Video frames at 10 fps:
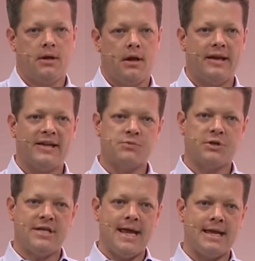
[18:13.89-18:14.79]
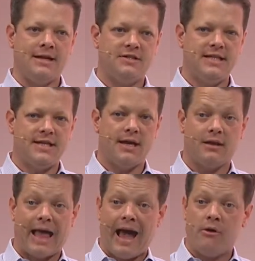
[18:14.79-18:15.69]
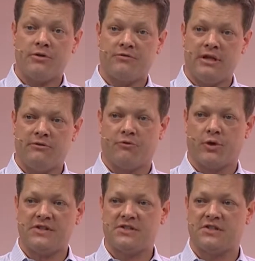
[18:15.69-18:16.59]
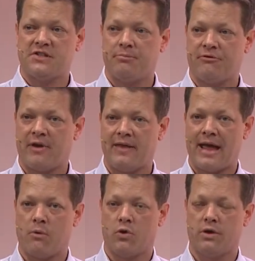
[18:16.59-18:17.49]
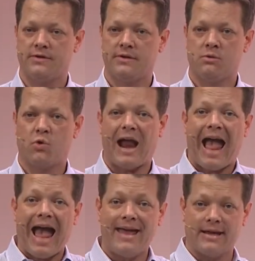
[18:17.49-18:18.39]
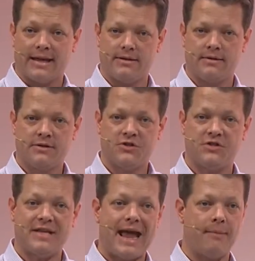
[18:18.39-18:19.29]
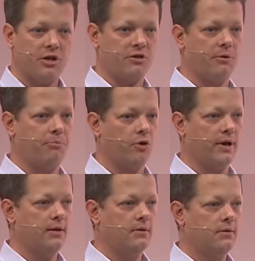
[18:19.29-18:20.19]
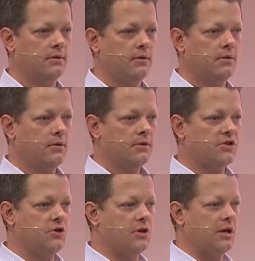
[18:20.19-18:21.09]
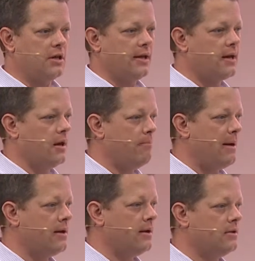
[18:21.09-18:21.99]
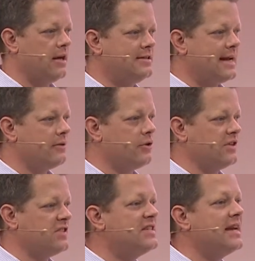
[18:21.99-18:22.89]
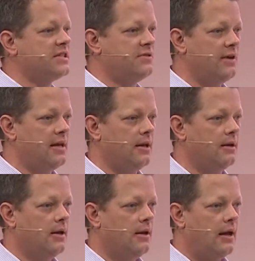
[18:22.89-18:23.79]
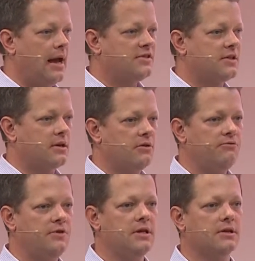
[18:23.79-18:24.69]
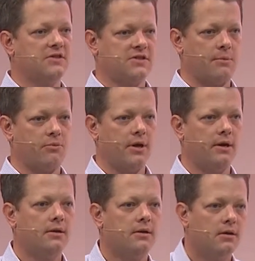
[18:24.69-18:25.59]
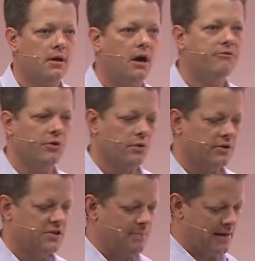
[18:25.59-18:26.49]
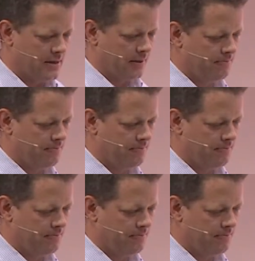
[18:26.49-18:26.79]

And as we're taking detail out of the invoice to simplify that world, we're adding it to tabular reporting. So you can click a button and download a CSV as a convenient summary of your spending.